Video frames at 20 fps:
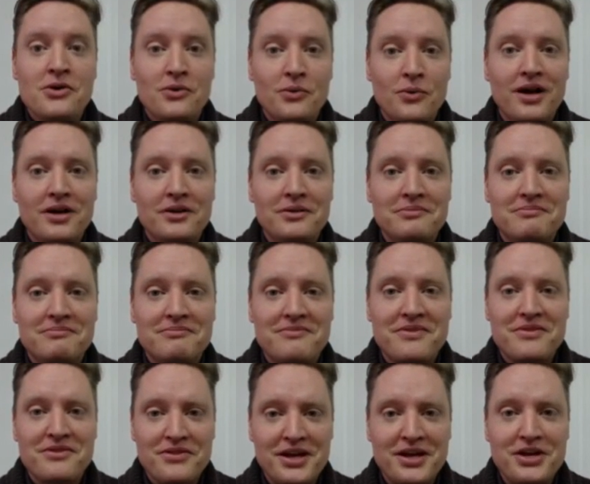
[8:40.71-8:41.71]
Well,
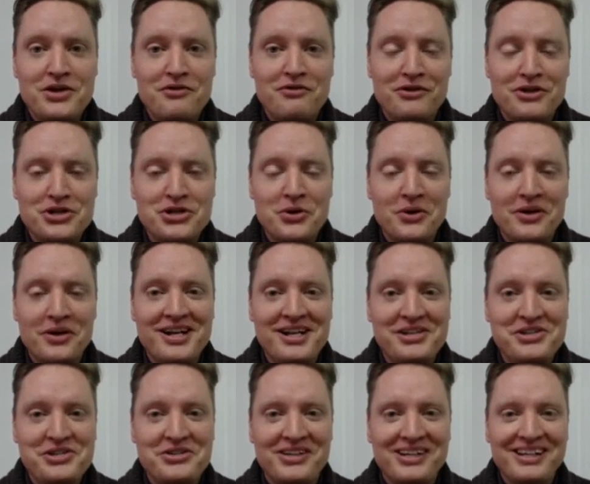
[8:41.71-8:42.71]
thank you for joining
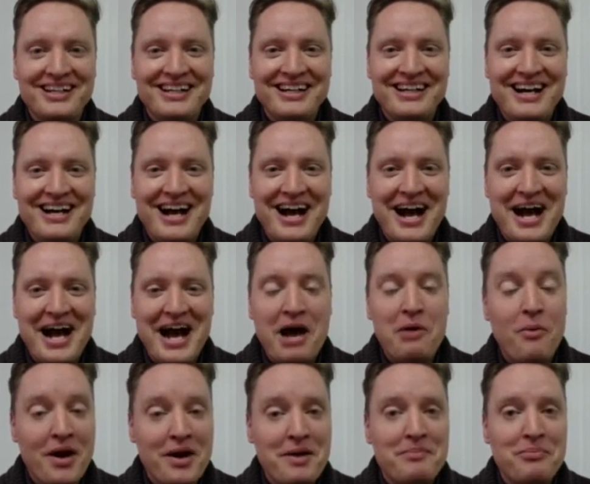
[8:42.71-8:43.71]
us. I
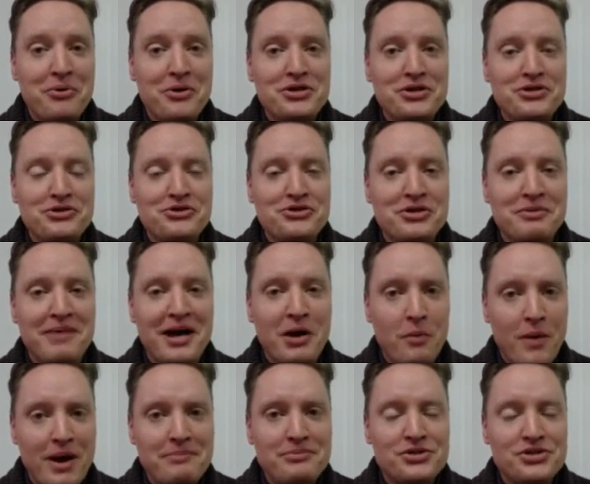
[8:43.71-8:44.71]
want to point you to my
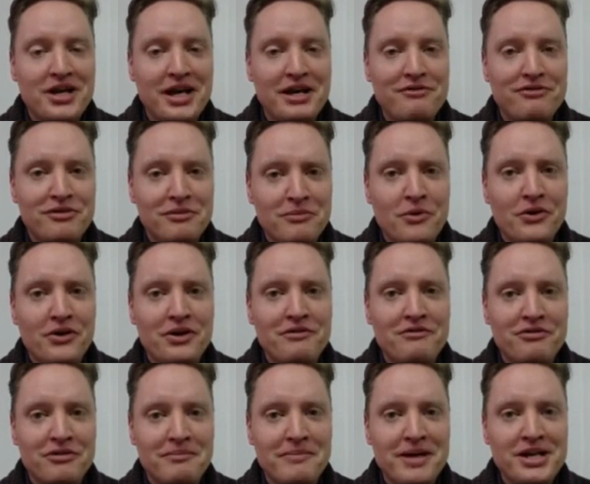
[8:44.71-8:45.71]
website for more
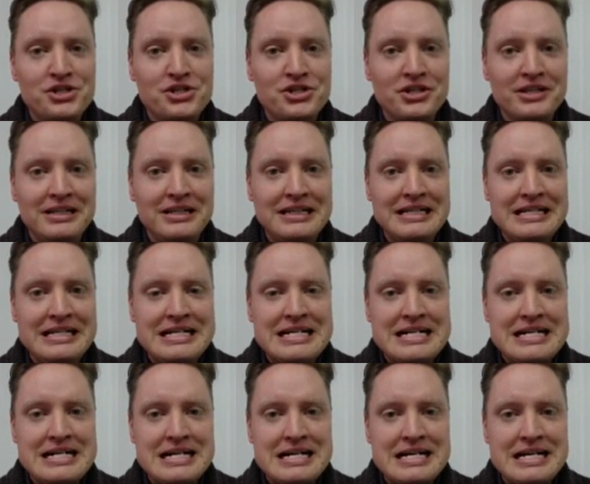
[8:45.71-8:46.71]
information.
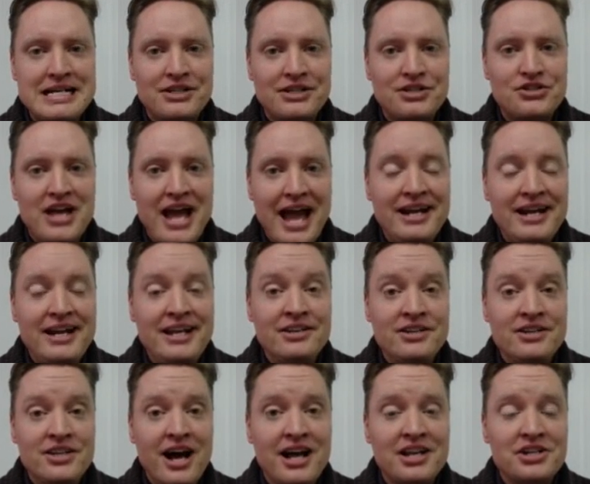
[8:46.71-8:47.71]
It's
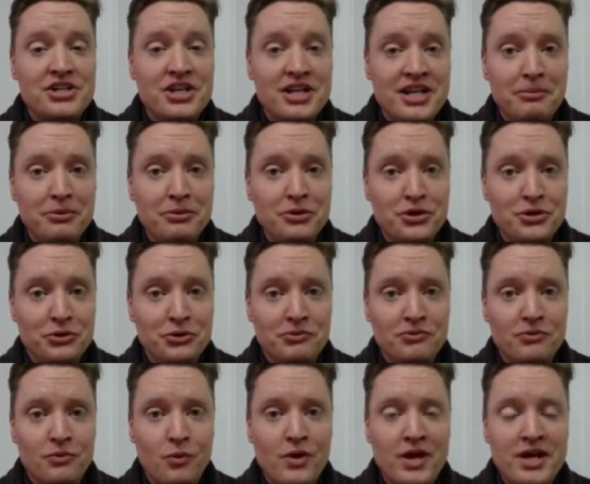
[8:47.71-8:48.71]
editing.tw.
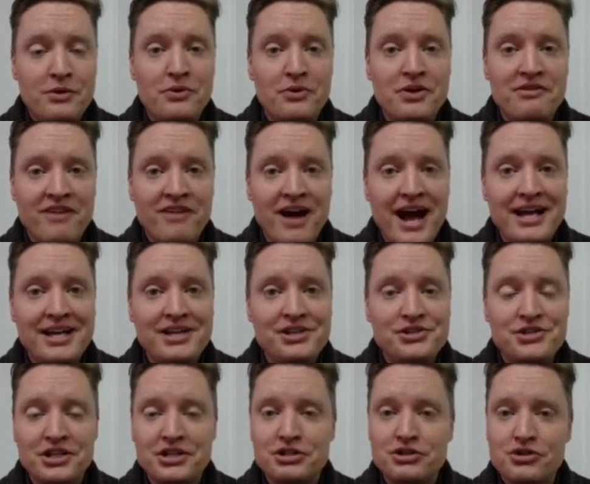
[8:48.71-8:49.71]
We
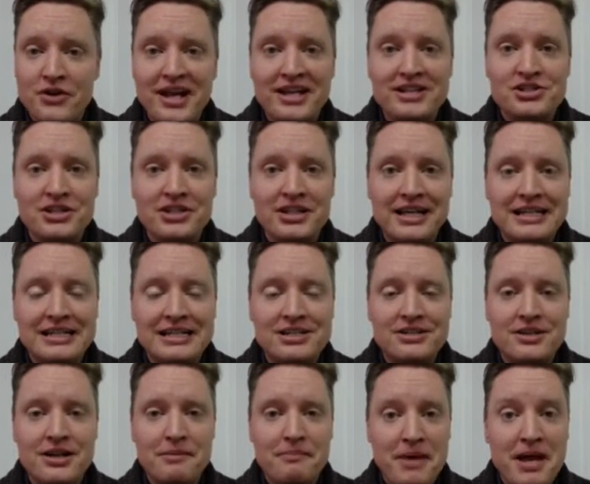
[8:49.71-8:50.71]
revise and translate
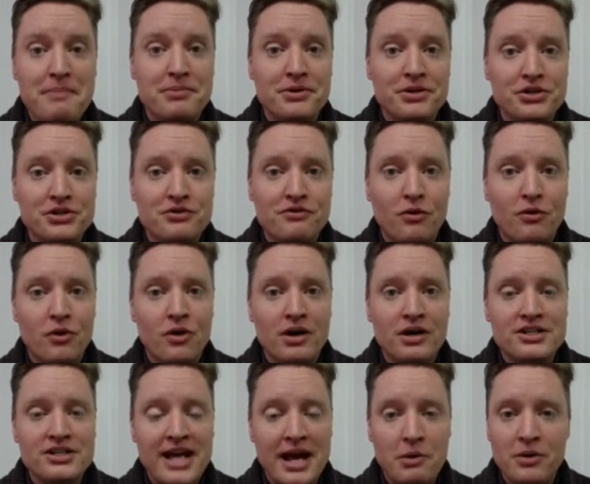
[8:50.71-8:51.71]
papers
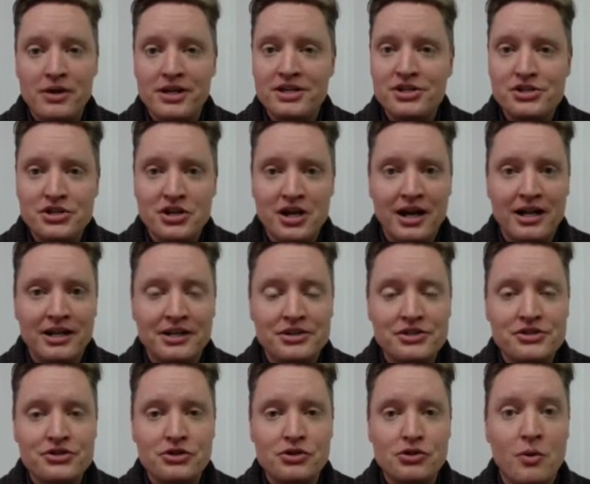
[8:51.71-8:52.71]
for Taiwanese
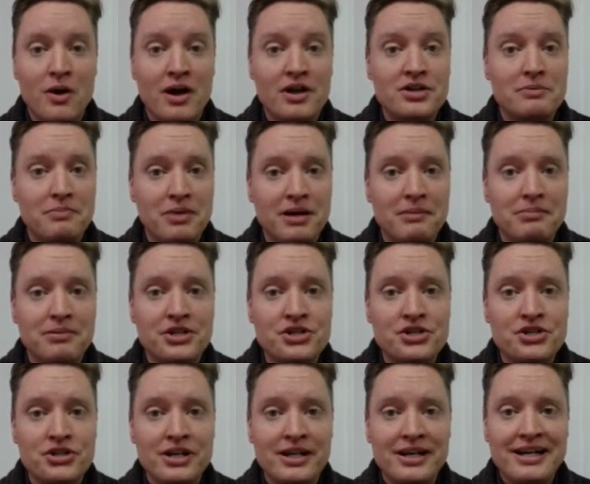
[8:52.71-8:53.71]
scholars who want to
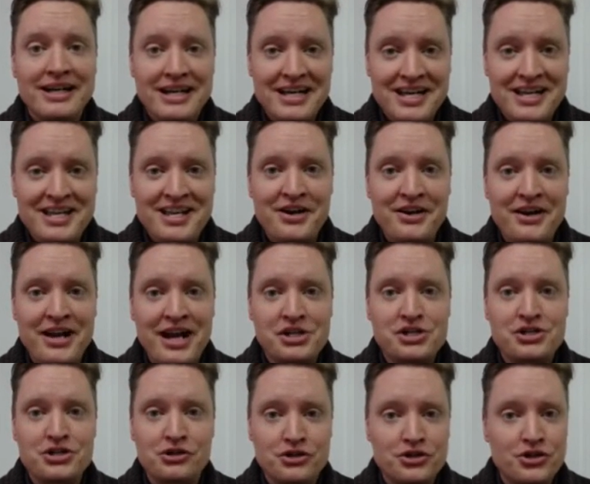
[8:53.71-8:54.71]
publish in
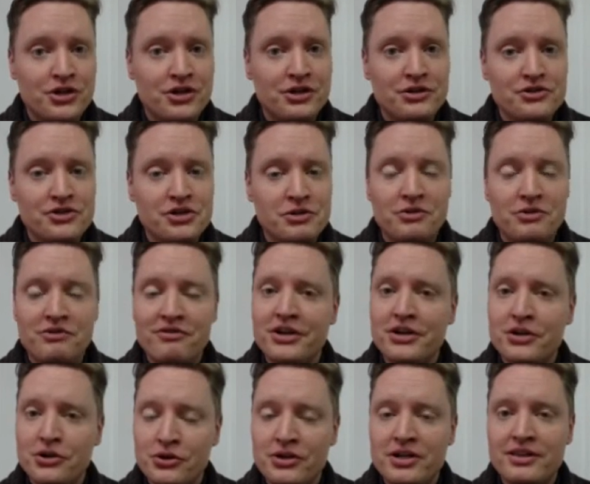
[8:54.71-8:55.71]
international journals, and we're
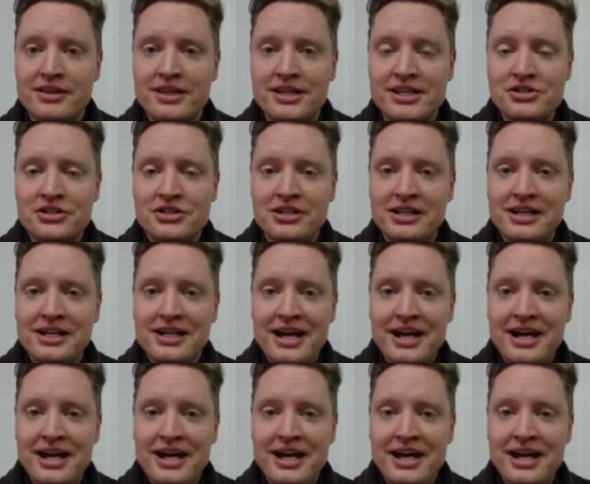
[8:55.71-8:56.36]
very good at this.